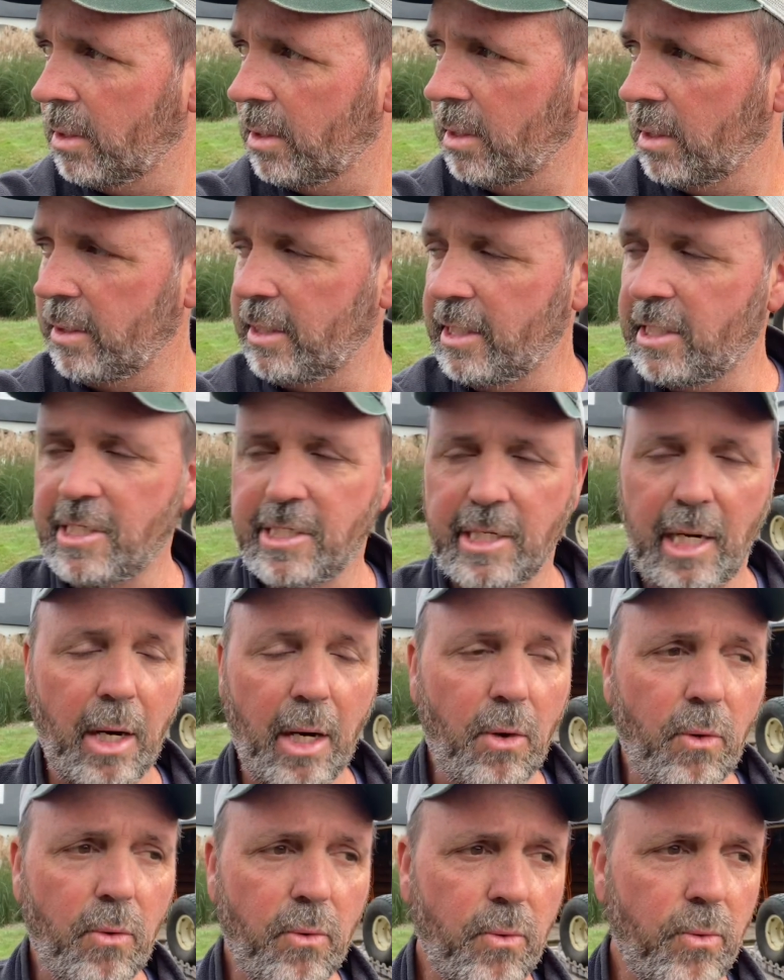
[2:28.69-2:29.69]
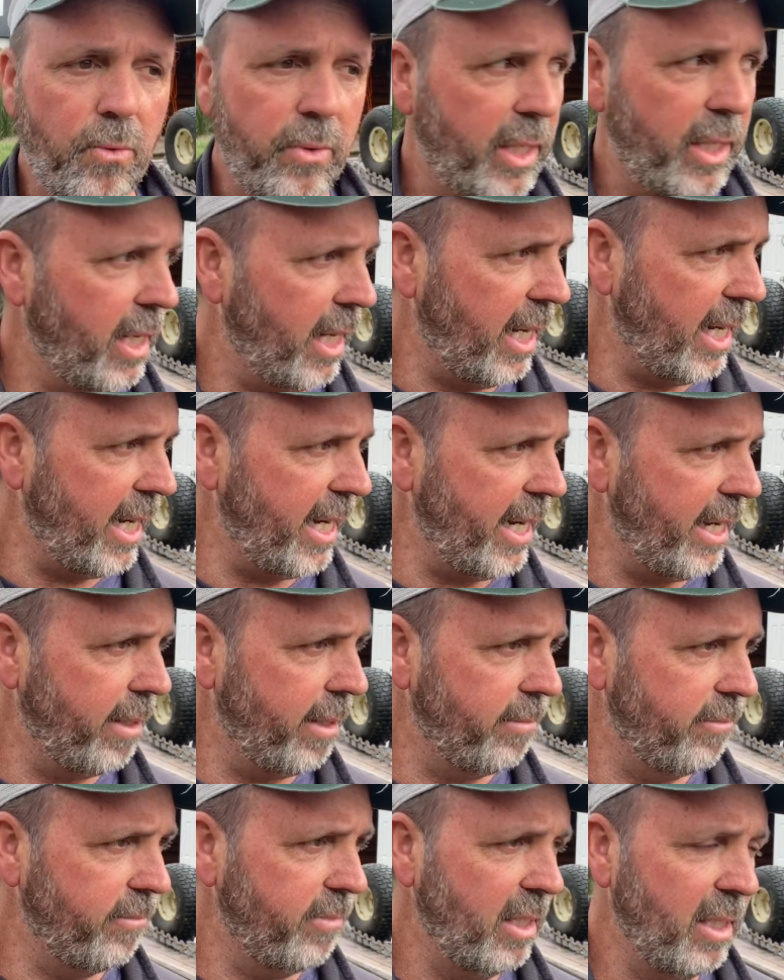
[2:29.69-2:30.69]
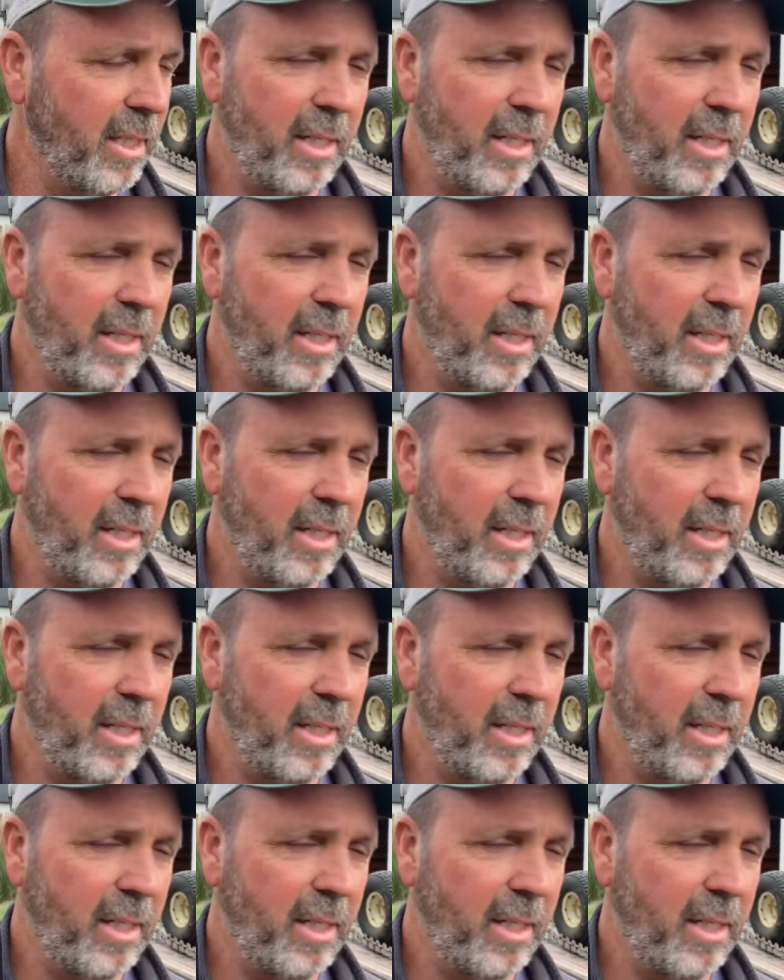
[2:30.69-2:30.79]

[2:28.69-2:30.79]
And this is an old item.